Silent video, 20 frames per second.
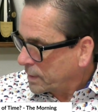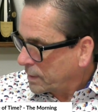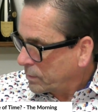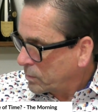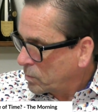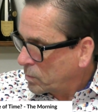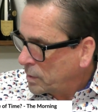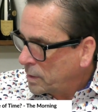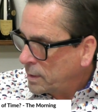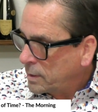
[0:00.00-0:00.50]

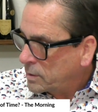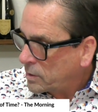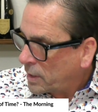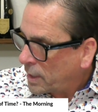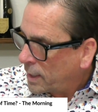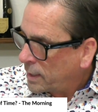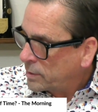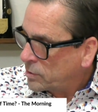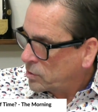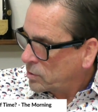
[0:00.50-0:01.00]

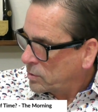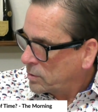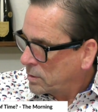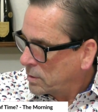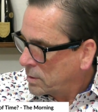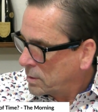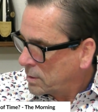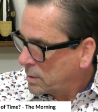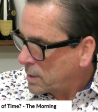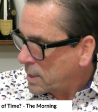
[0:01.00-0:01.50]

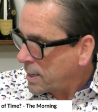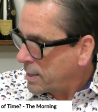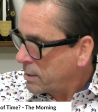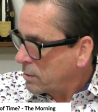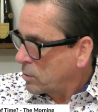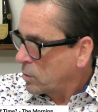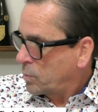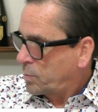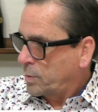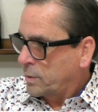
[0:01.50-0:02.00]
I
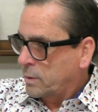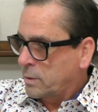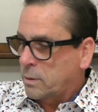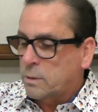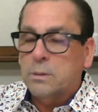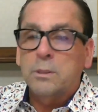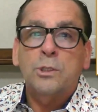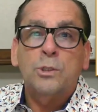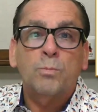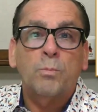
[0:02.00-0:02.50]
opened
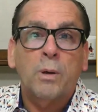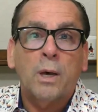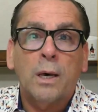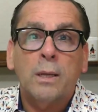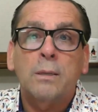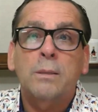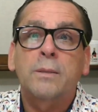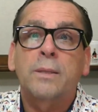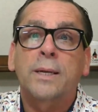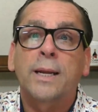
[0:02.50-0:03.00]
this
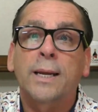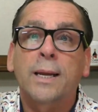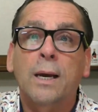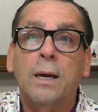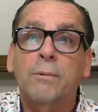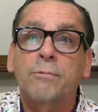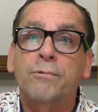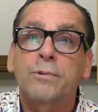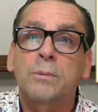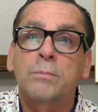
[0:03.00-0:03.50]
bottle that I
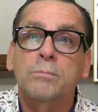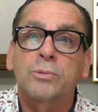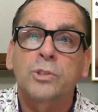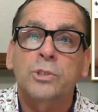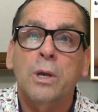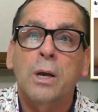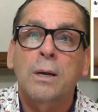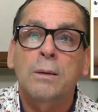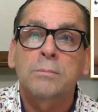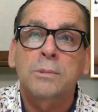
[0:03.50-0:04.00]
got from
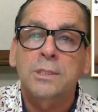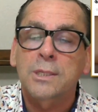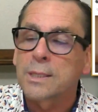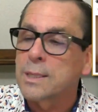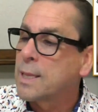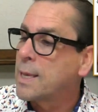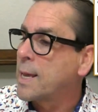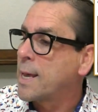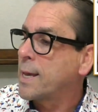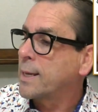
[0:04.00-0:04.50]
SOMM
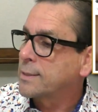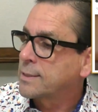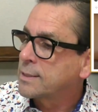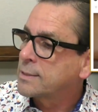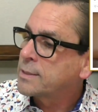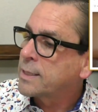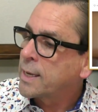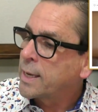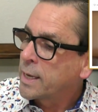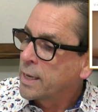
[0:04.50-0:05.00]
Select.
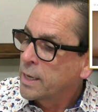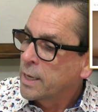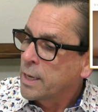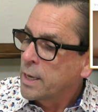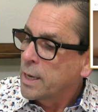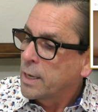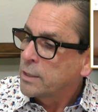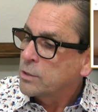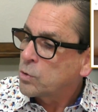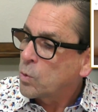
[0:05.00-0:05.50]
It's a
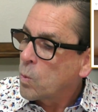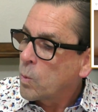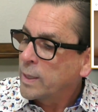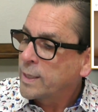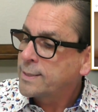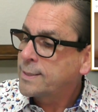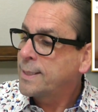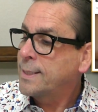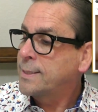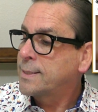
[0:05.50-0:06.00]

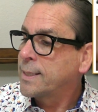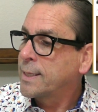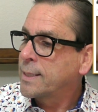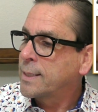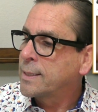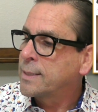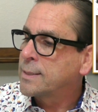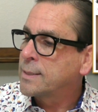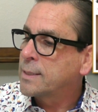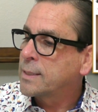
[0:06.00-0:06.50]

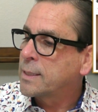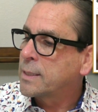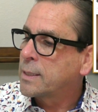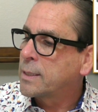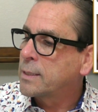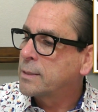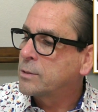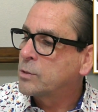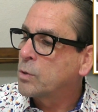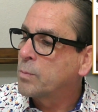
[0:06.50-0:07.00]
2010
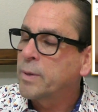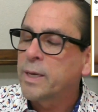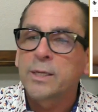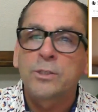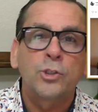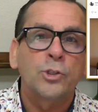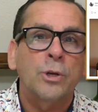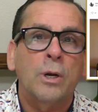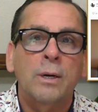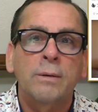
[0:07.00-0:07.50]
Domaine
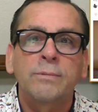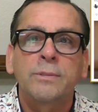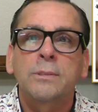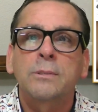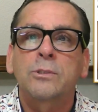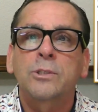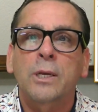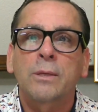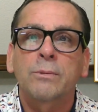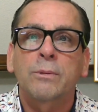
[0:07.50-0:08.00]
Chardonnay
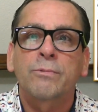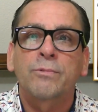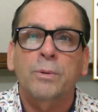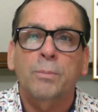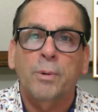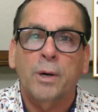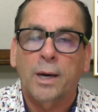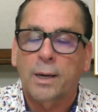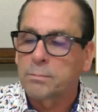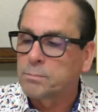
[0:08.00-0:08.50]

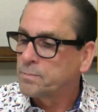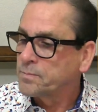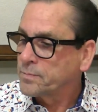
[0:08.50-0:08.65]
Chateauneuf-du-Pape.